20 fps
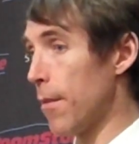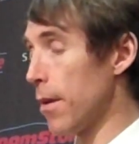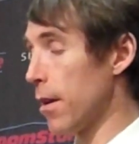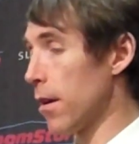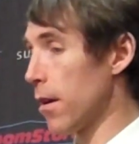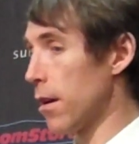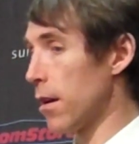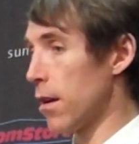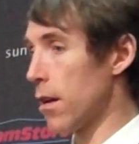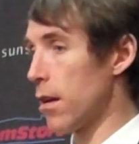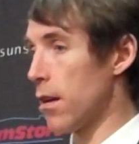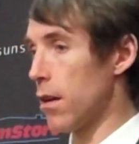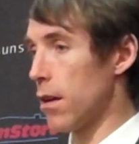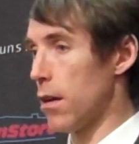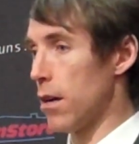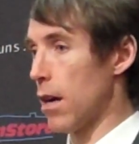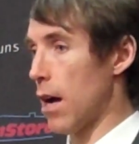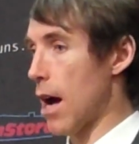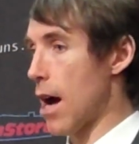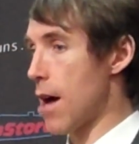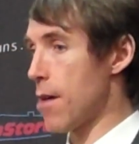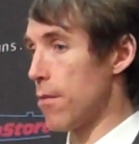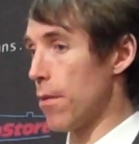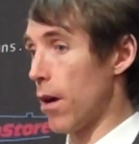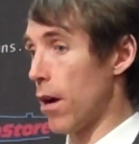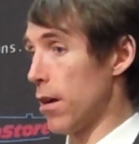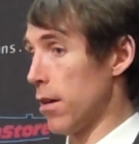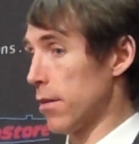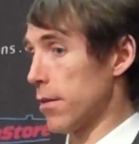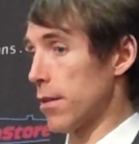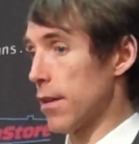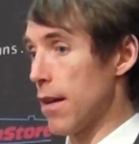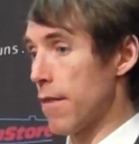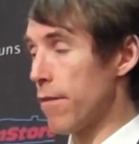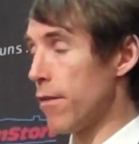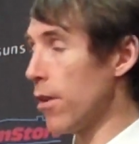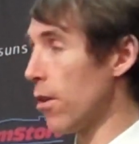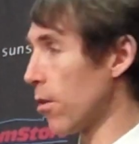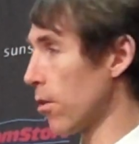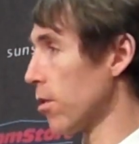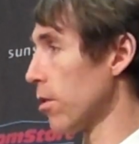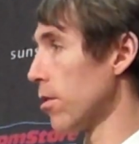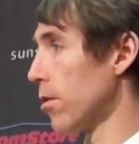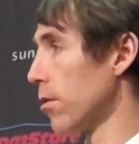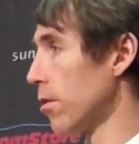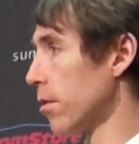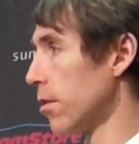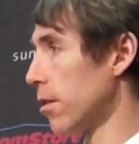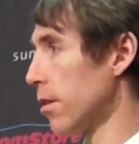I mean, I honestly have no clue.